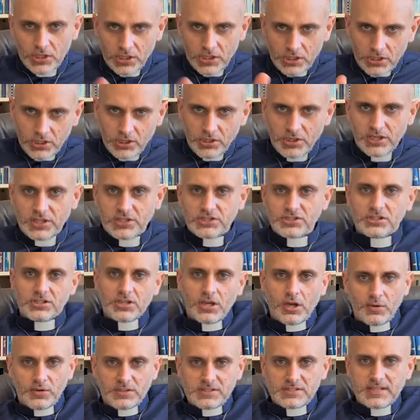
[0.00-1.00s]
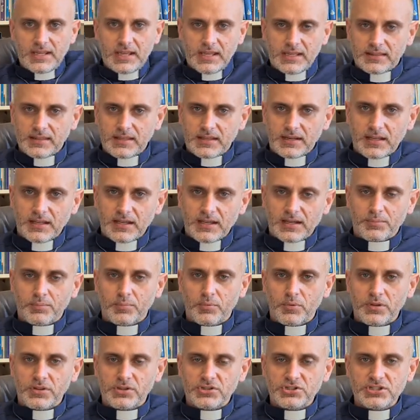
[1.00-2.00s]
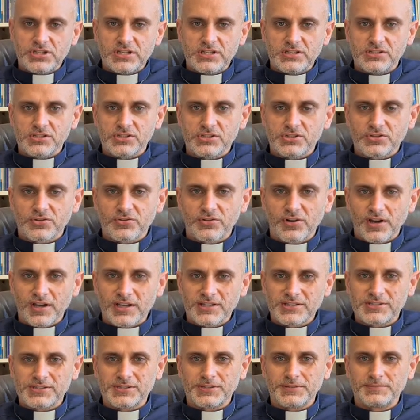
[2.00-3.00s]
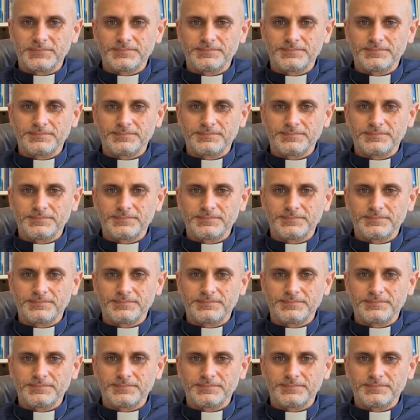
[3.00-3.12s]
You need to go and take that up with Jesus Christ.